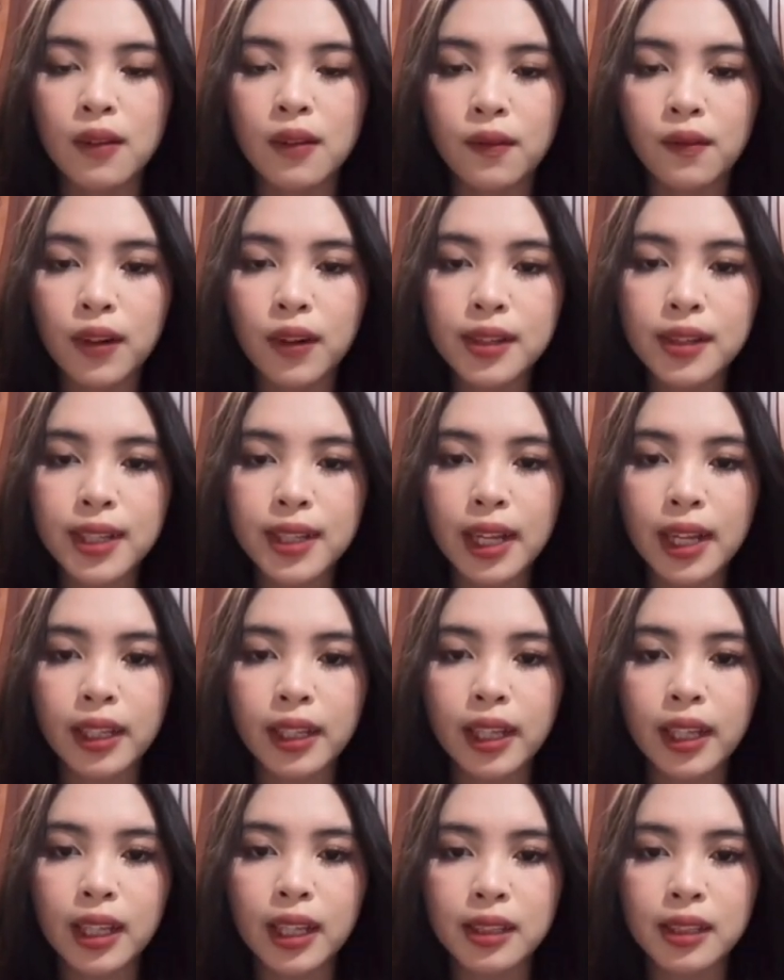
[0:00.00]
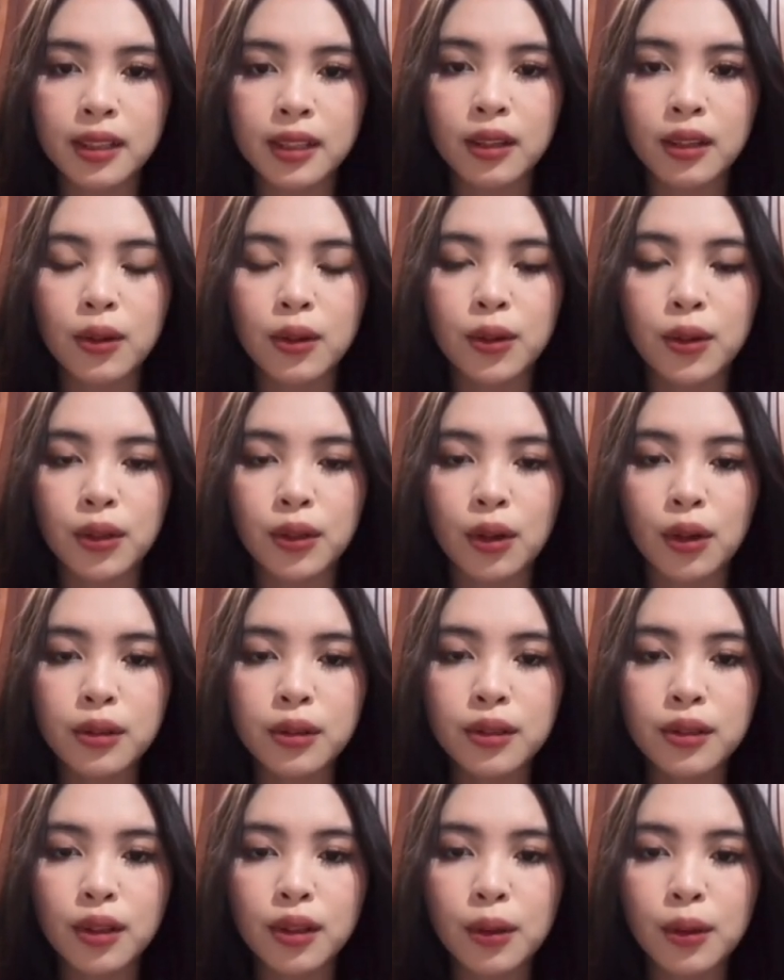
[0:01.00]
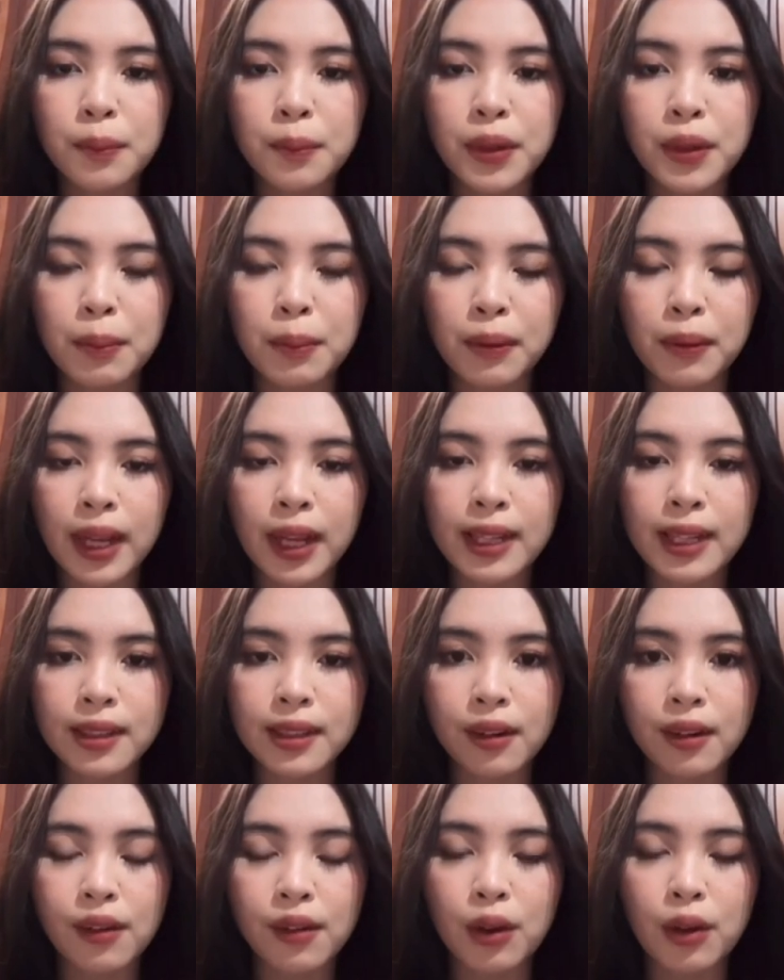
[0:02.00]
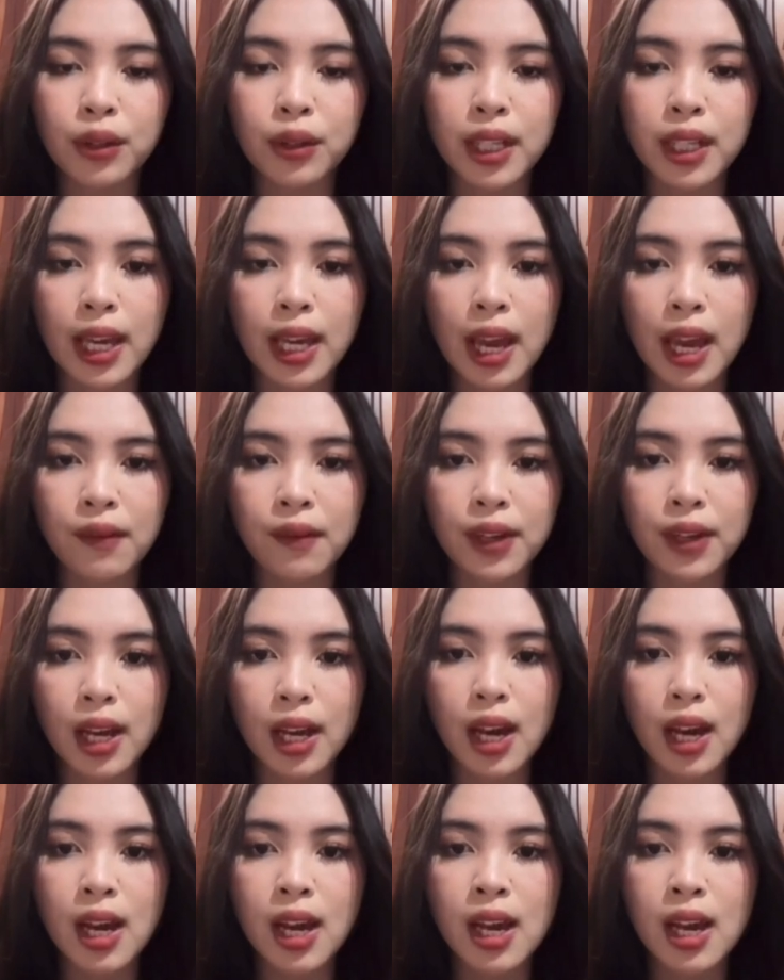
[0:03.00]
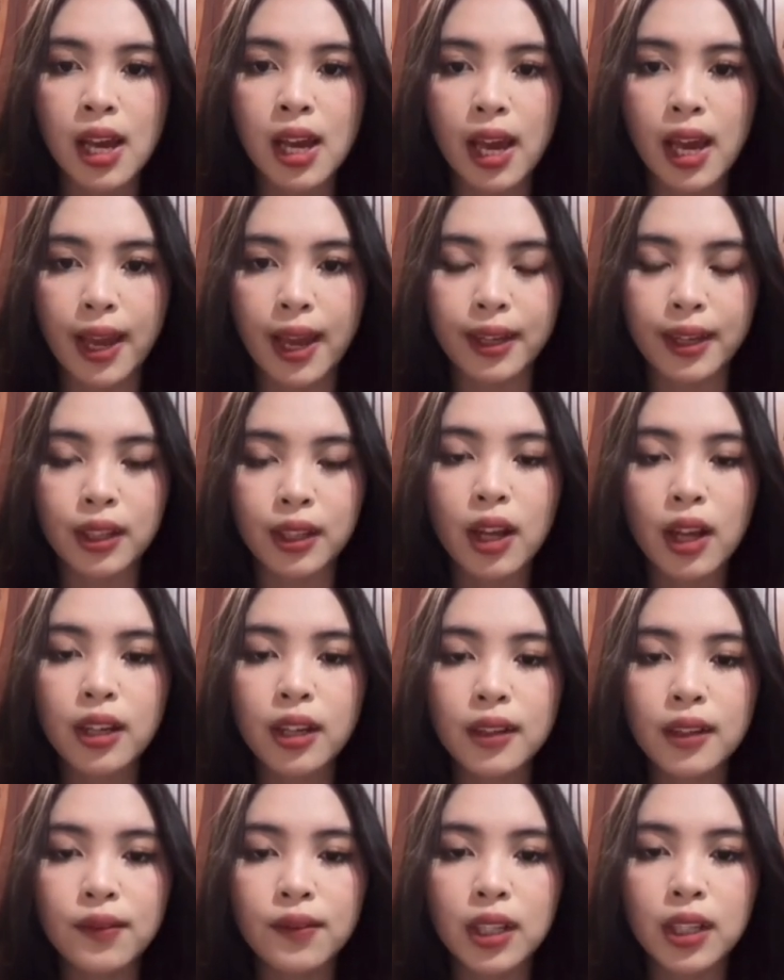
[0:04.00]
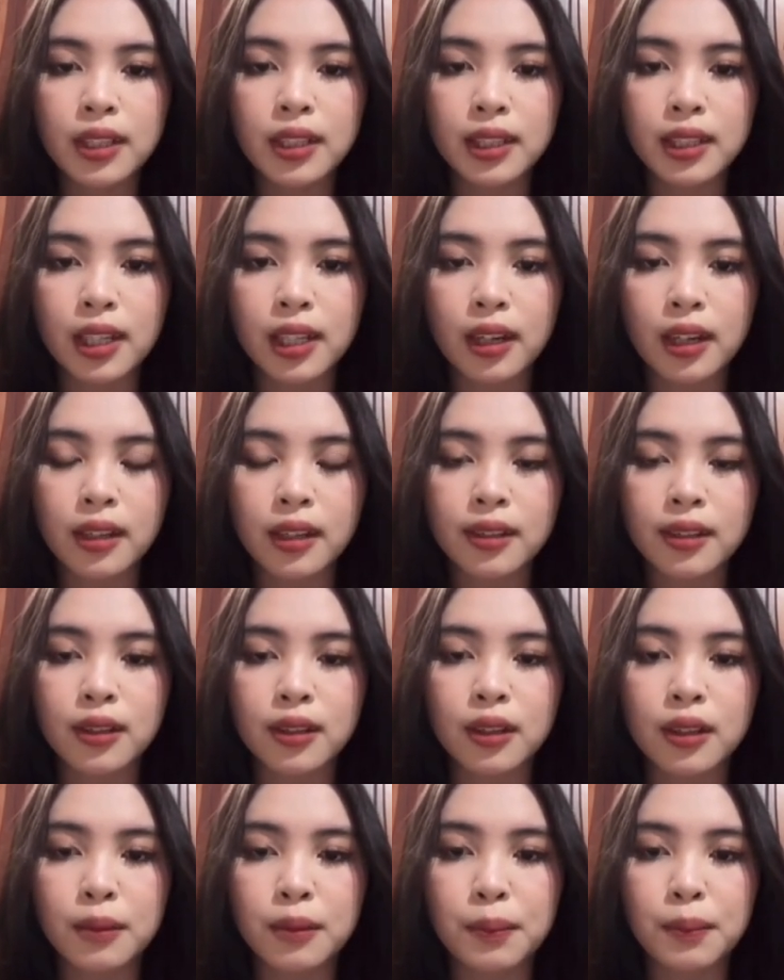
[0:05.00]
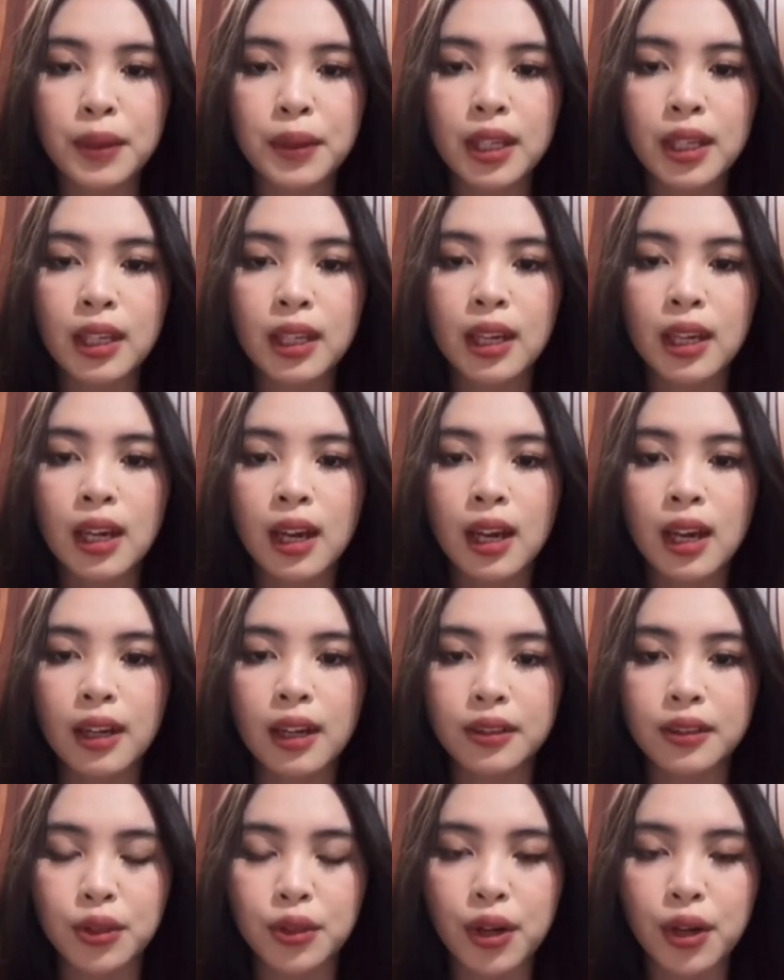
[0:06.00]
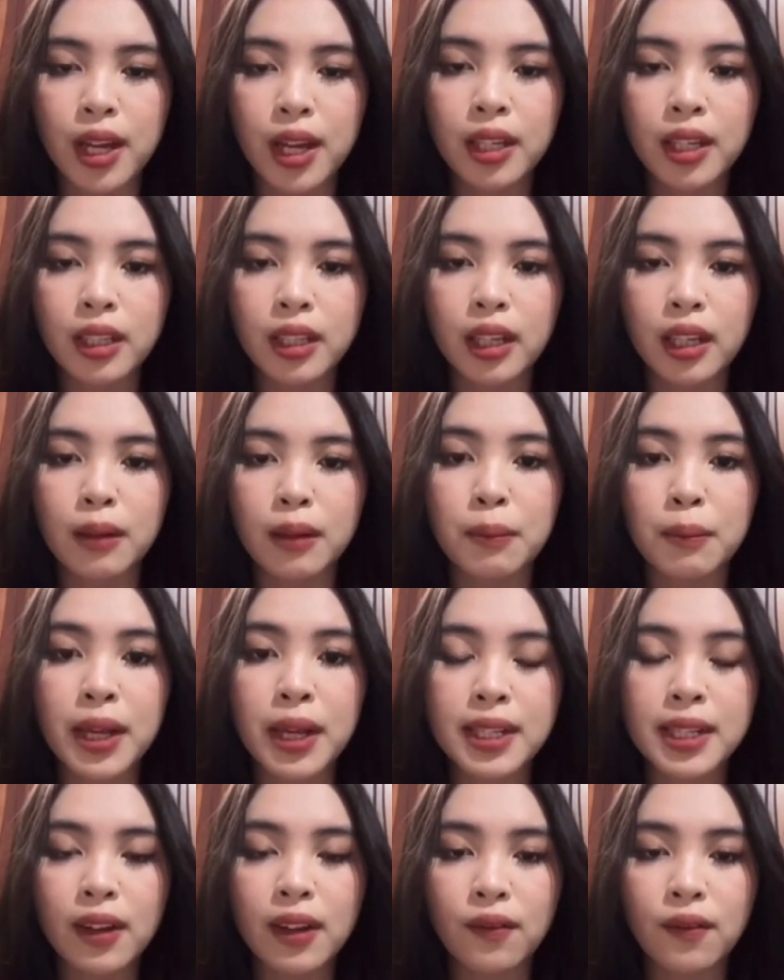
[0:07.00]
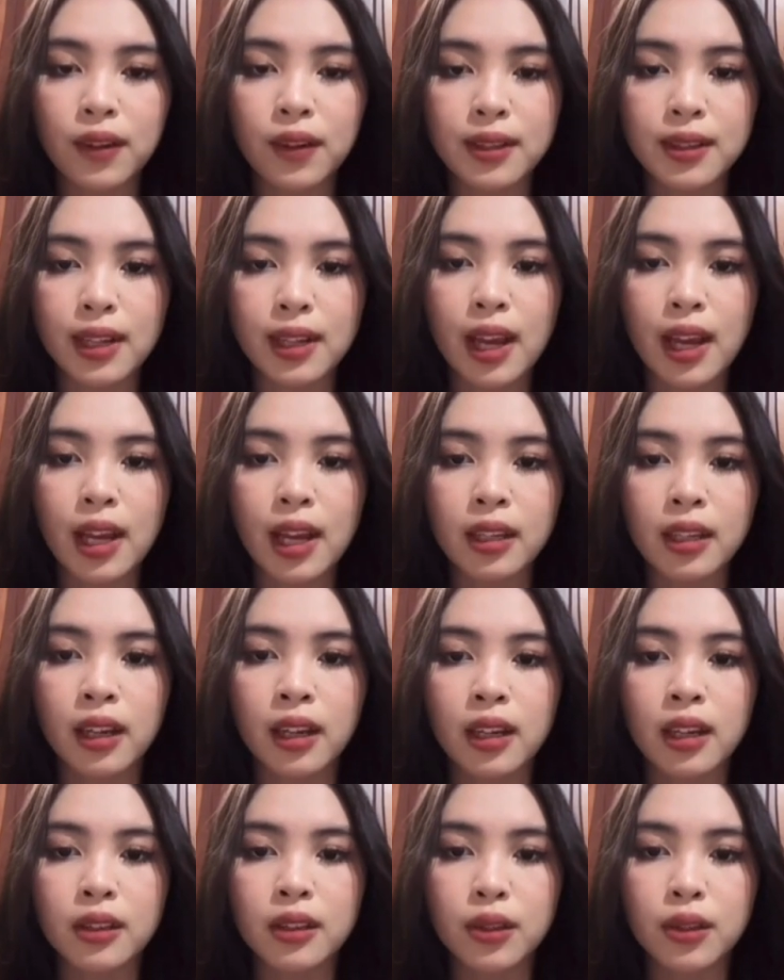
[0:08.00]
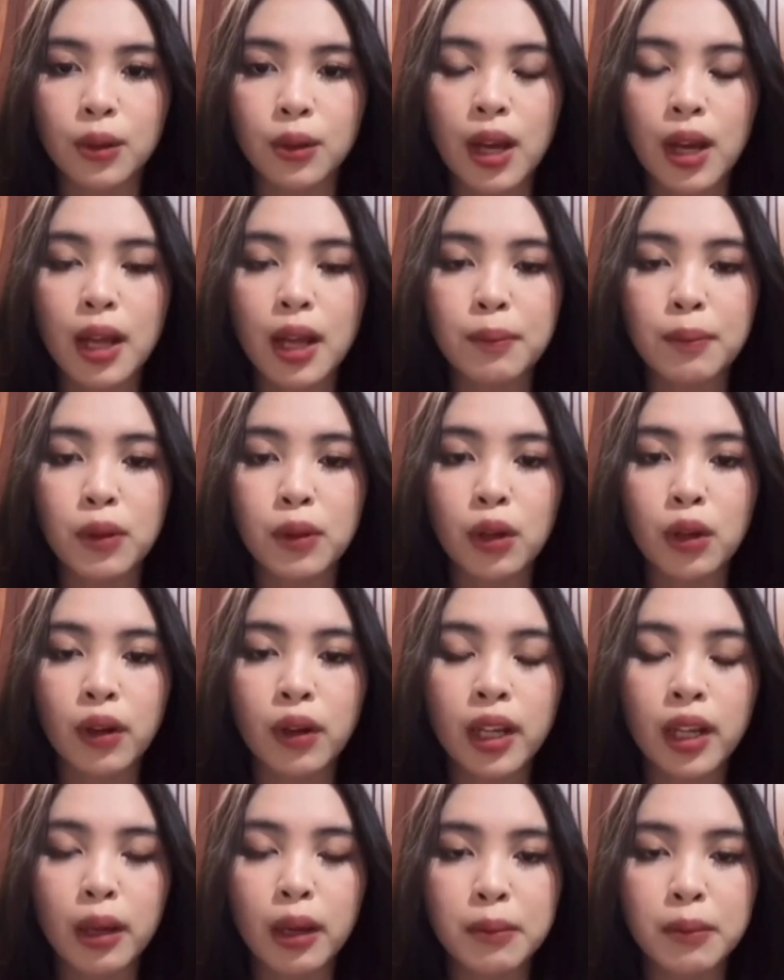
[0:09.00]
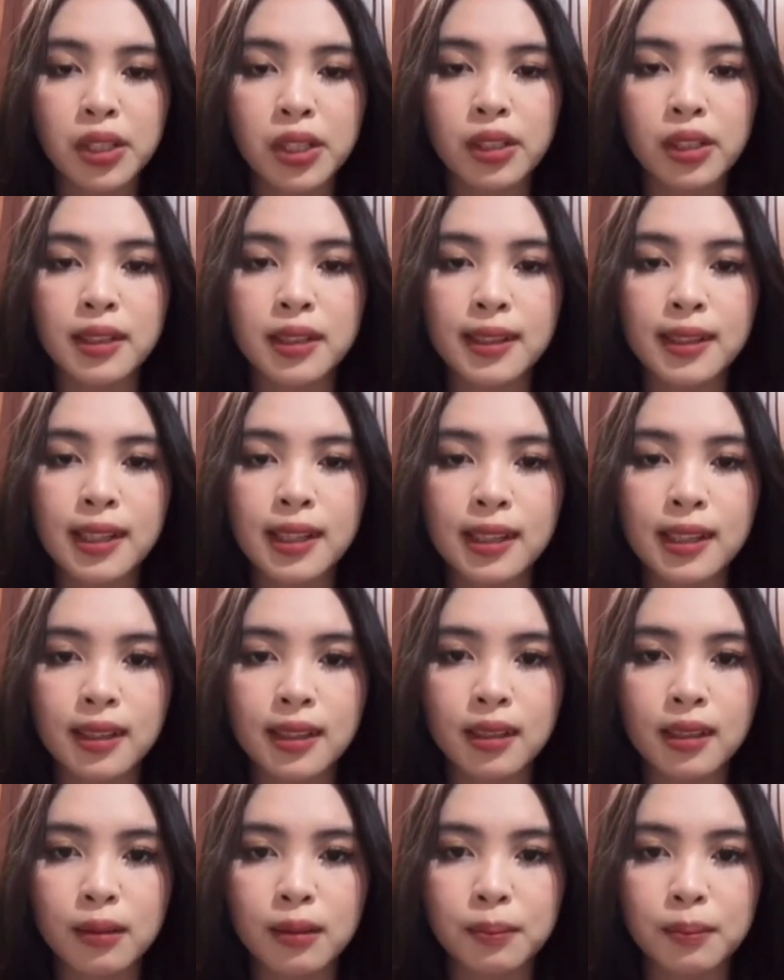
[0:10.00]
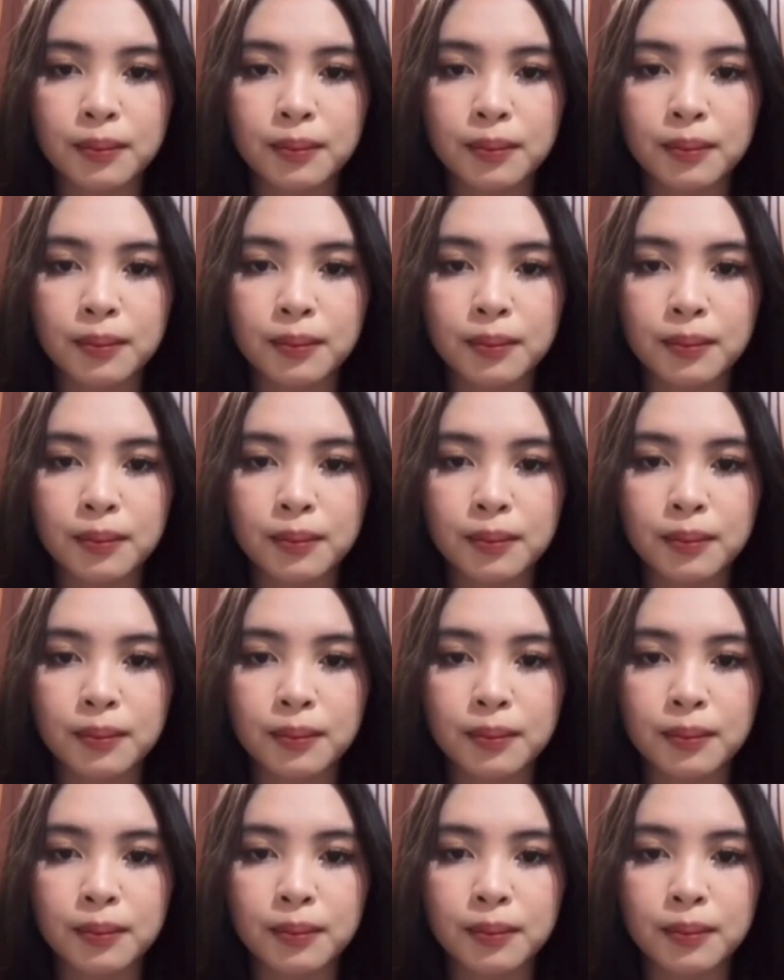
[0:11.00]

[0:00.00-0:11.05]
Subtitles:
First aid kits could also be placed around the area, and local volunteers could be trained in basic first aid to help during emergencies.